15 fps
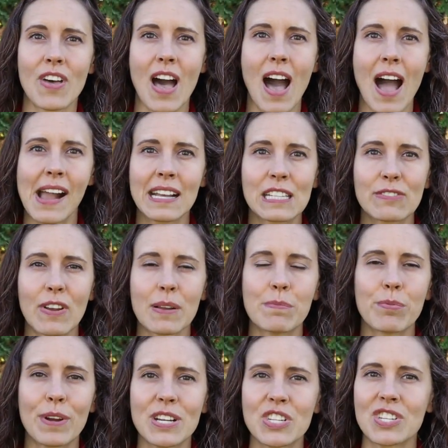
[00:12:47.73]
the highest
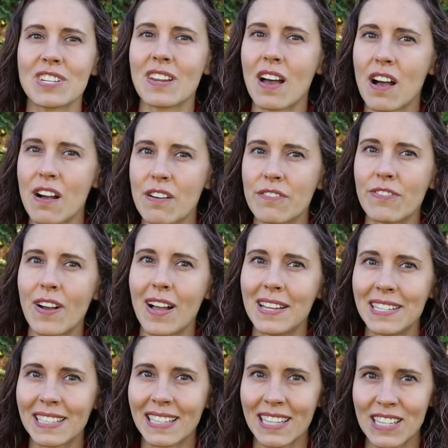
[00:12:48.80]
vibration of
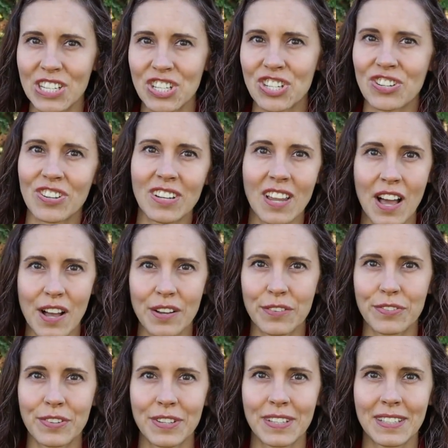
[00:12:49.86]
unconditional
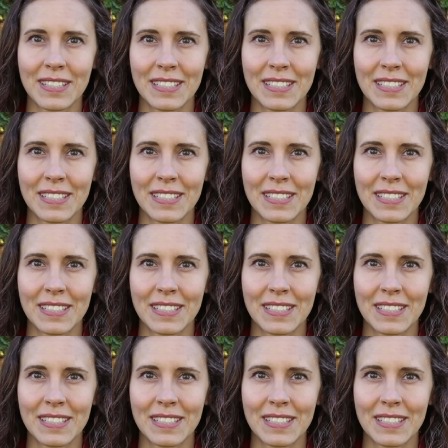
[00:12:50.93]
love,